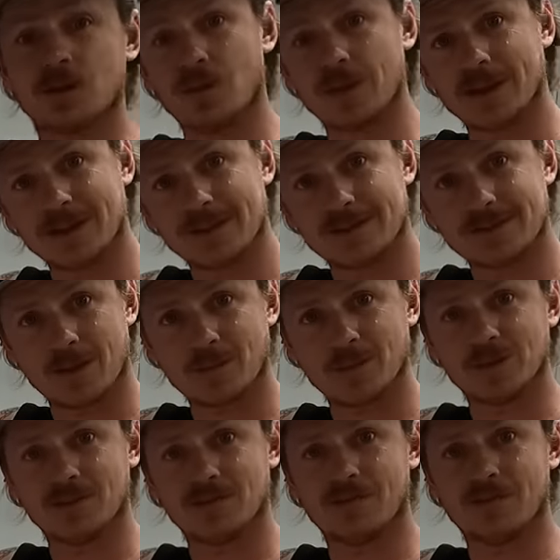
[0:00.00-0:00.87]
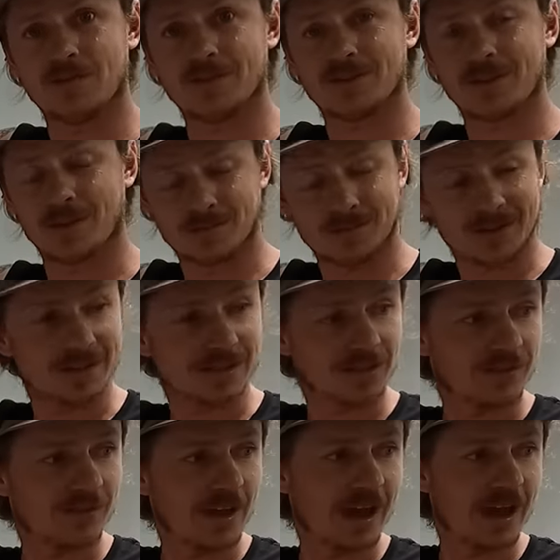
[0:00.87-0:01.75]
you're cooking some in the, something
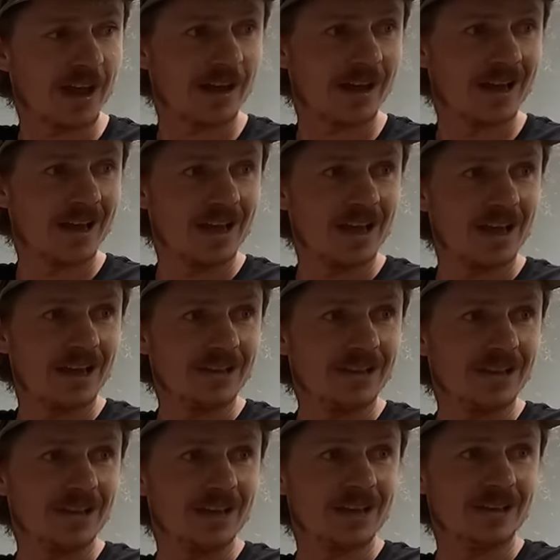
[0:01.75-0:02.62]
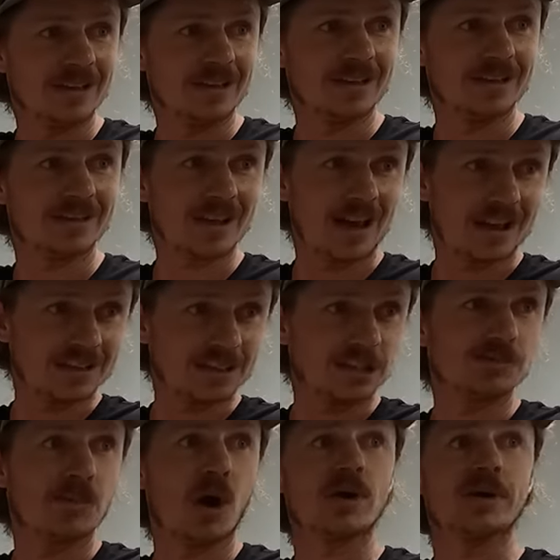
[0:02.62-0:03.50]
in the van, you, you start
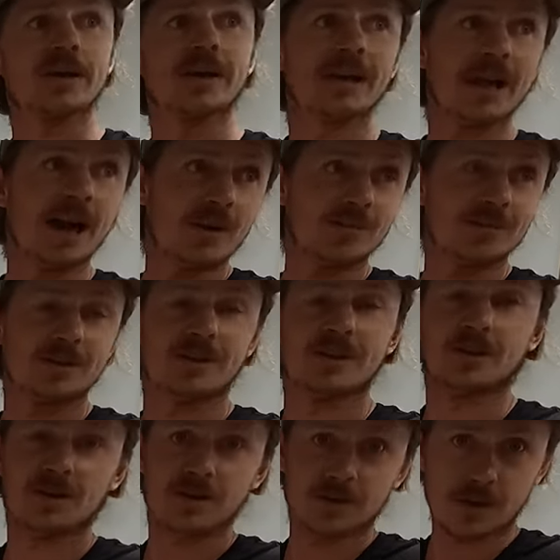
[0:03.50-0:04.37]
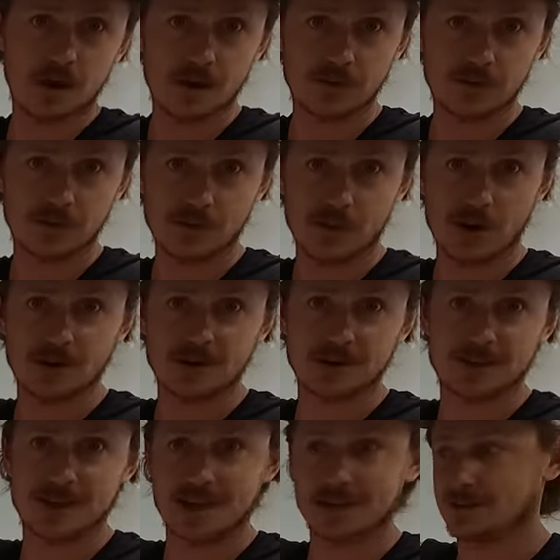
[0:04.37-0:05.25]
smoking up, you're like, oh no, the
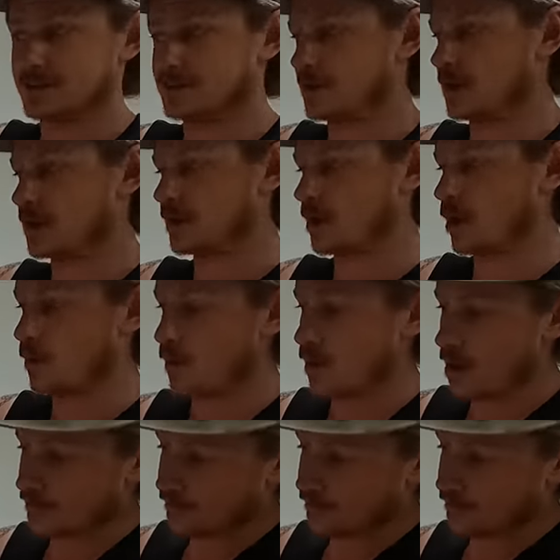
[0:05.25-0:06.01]
smoke detector's gonna go